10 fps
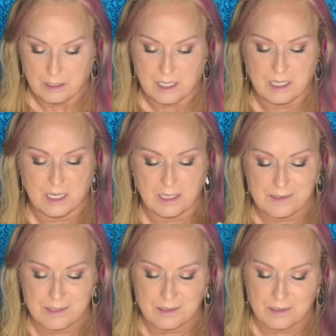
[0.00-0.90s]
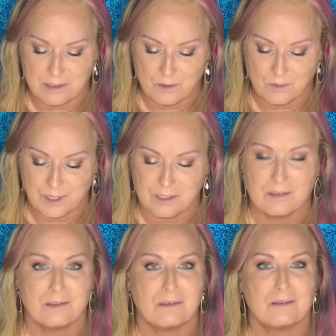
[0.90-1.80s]
And it's, you know, like
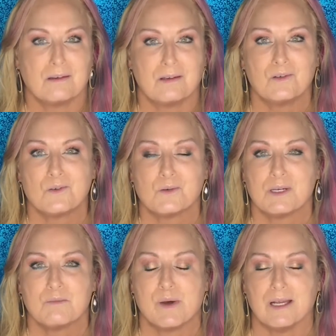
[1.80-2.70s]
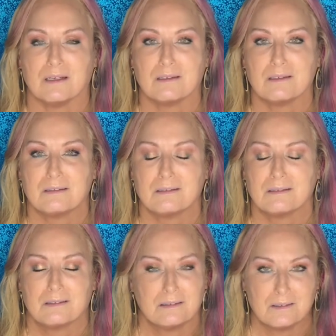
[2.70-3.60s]
under 20 bucks.
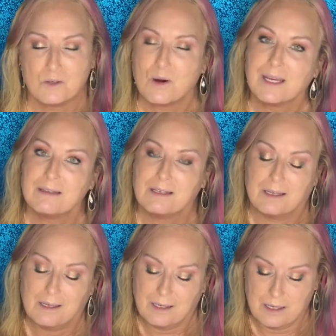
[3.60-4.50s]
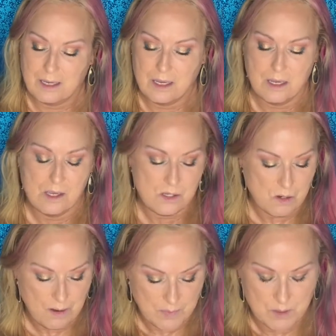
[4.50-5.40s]
It's crazy. So
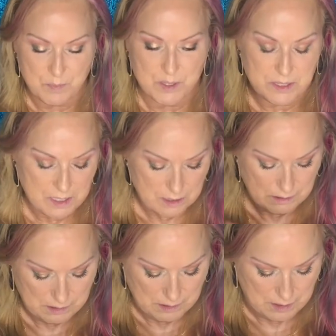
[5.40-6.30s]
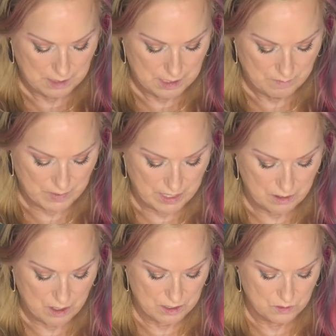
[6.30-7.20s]
I'm going to put this in my
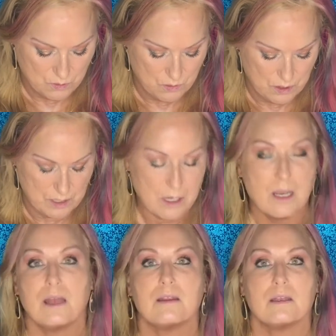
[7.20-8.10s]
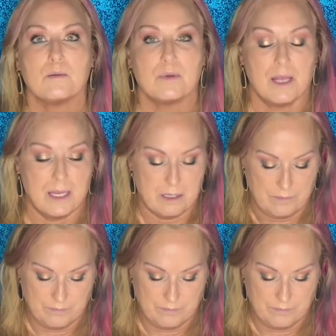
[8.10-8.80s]
contour and then apply it.